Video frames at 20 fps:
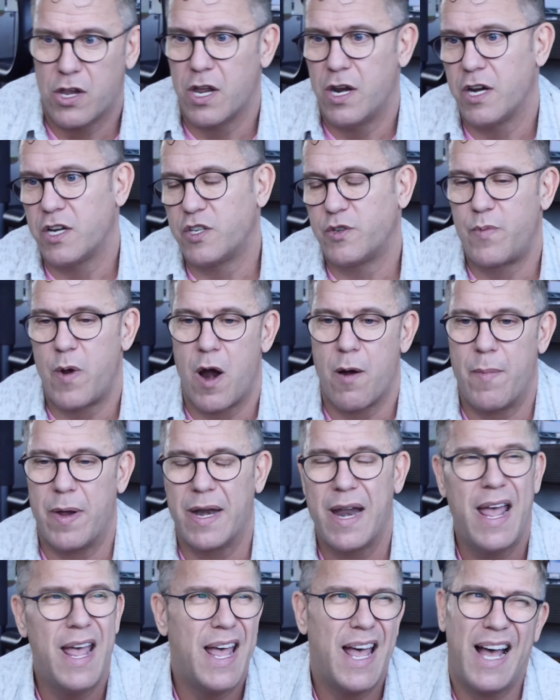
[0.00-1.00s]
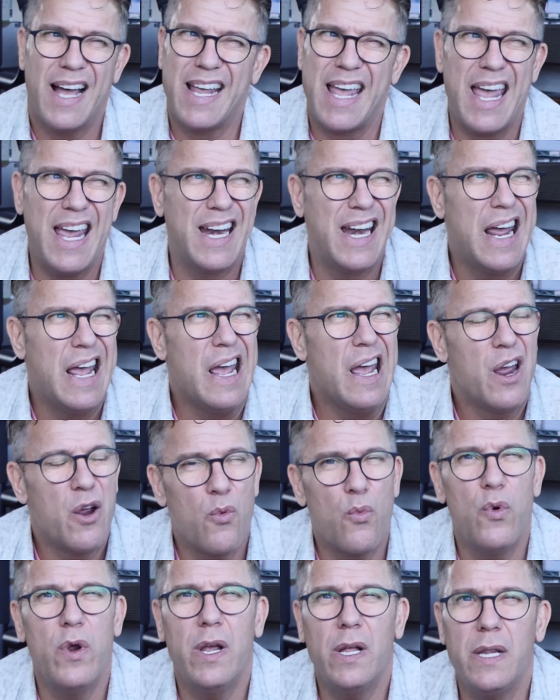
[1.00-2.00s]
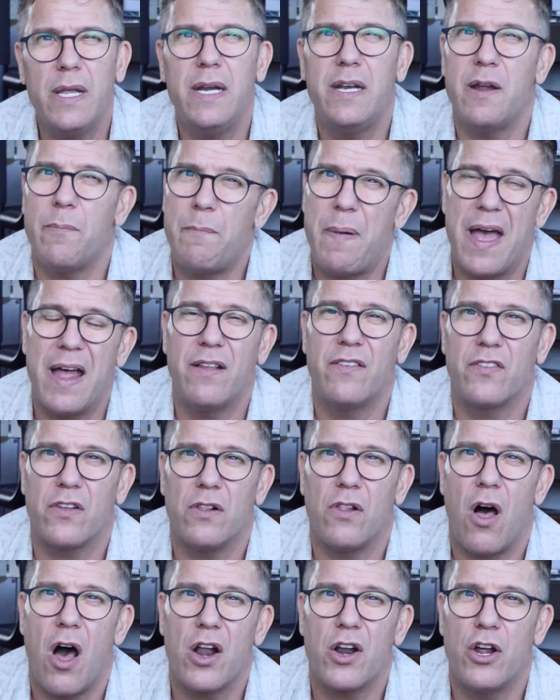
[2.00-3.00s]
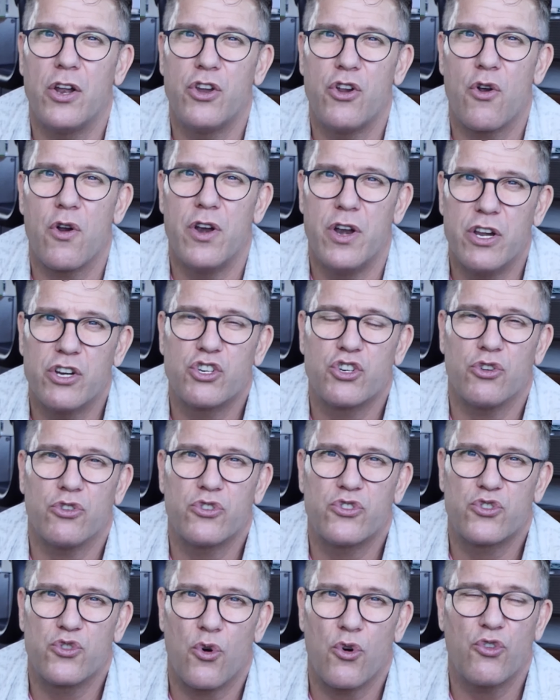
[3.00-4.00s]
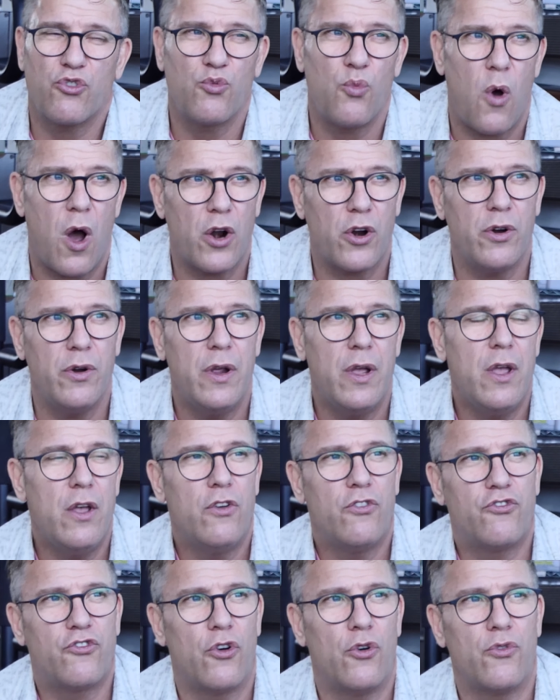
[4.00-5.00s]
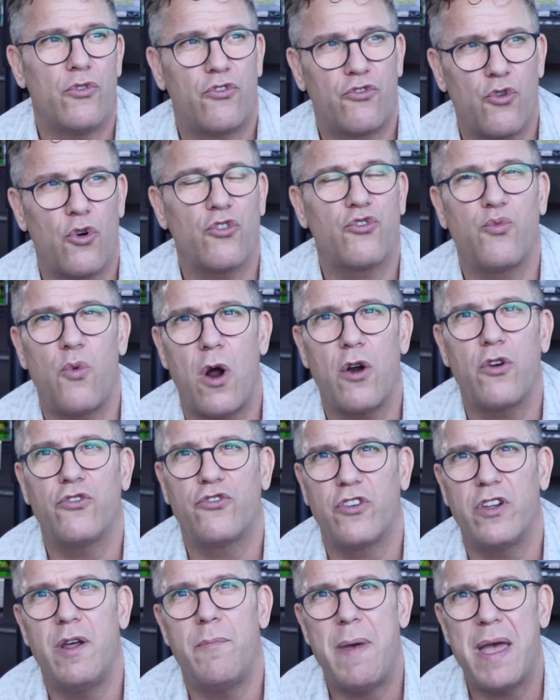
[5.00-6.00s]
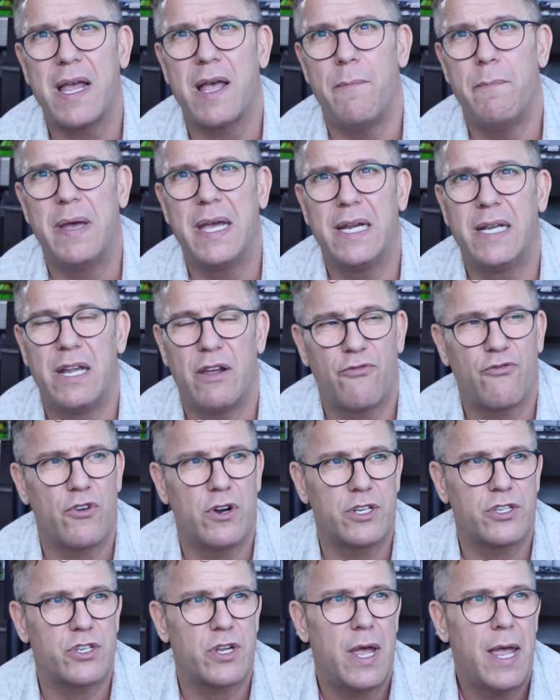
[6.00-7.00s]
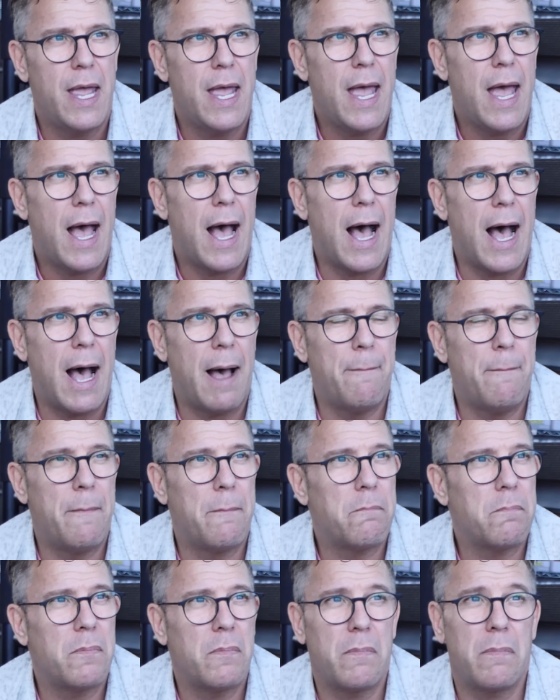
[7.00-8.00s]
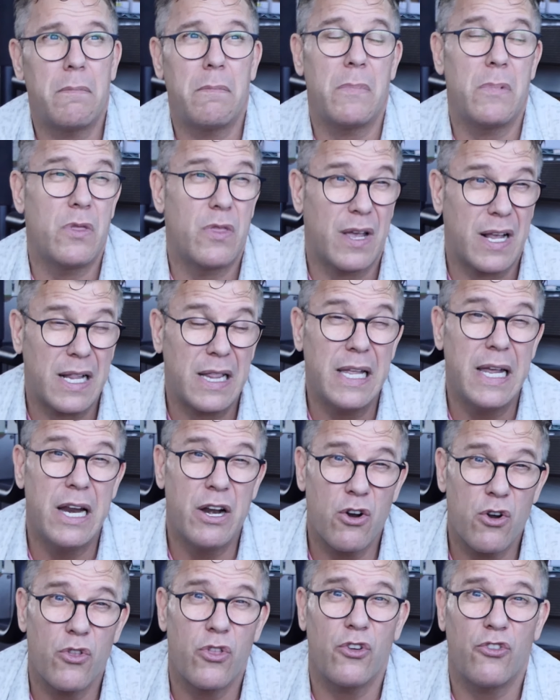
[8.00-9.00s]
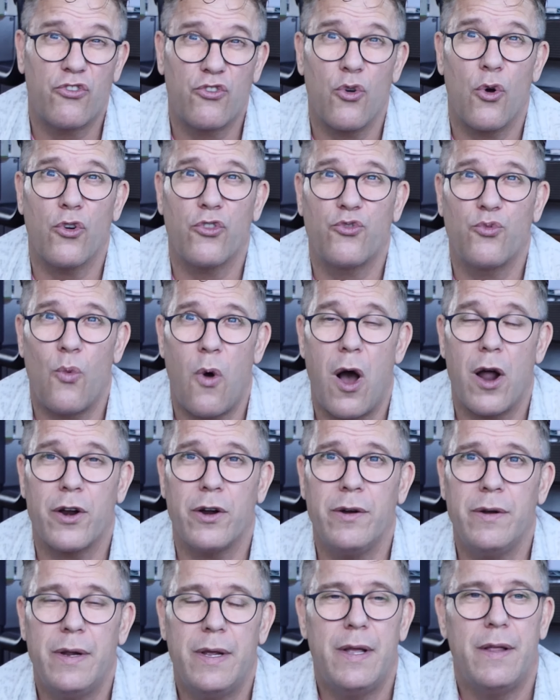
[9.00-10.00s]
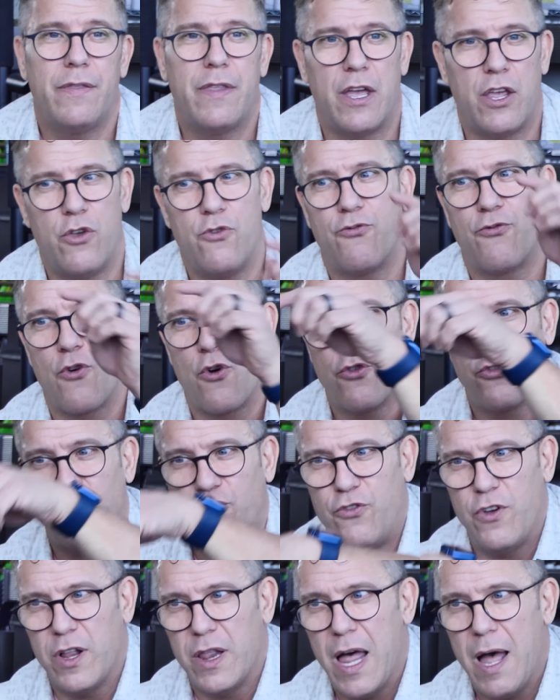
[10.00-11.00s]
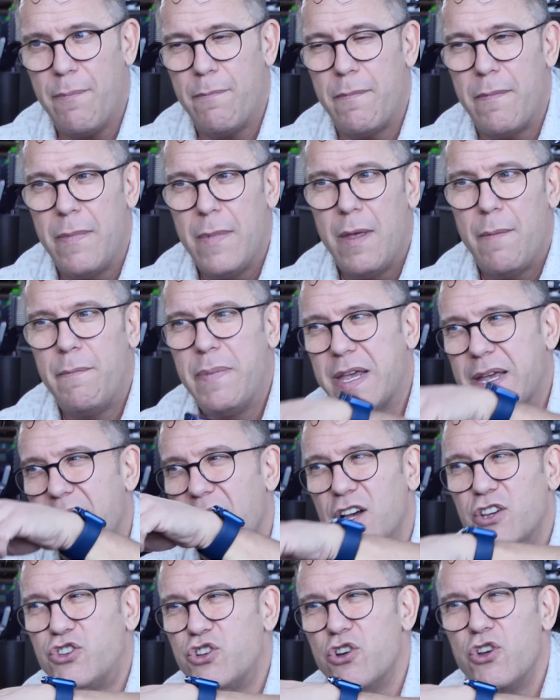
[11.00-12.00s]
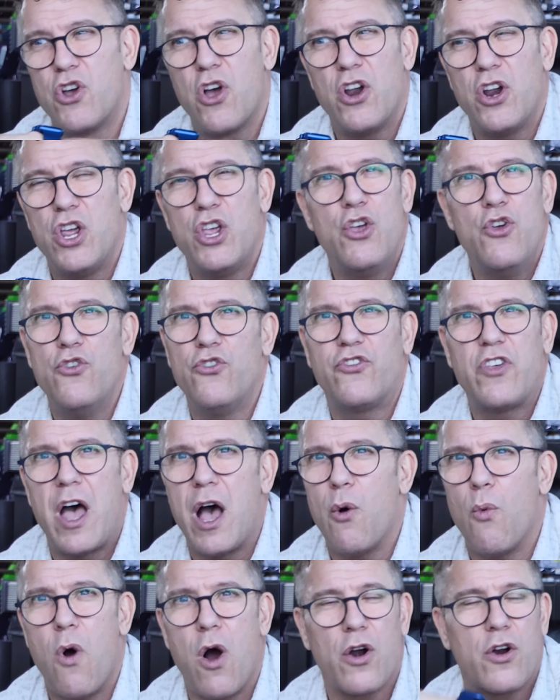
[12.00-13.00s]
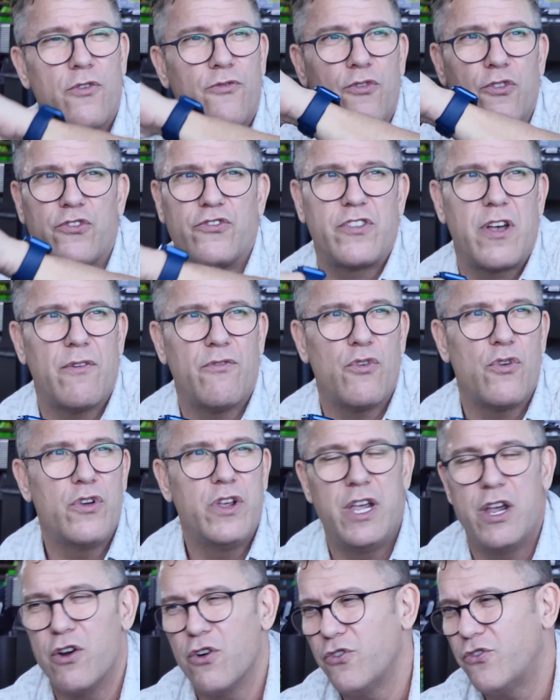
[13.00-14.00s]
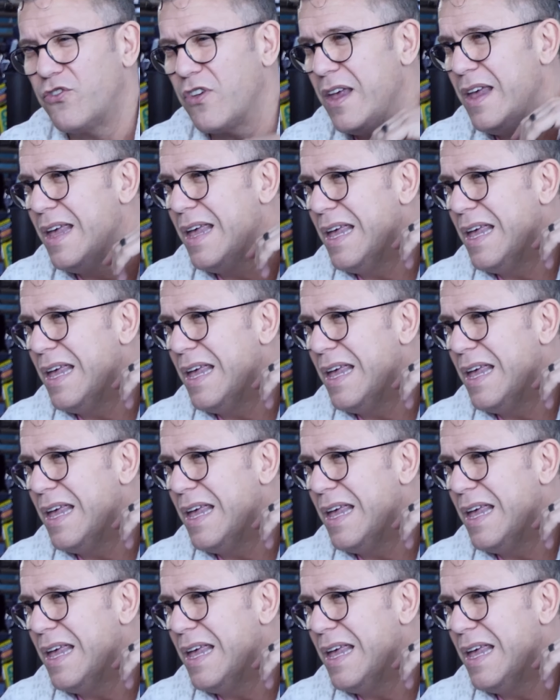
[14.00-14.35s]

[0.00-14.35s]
can experiment. Again, it really depends a lot on your initial source water. So source water is going to make a big difference. Um, the cleaner the source water that you first fill up, because you're going to use that water for several years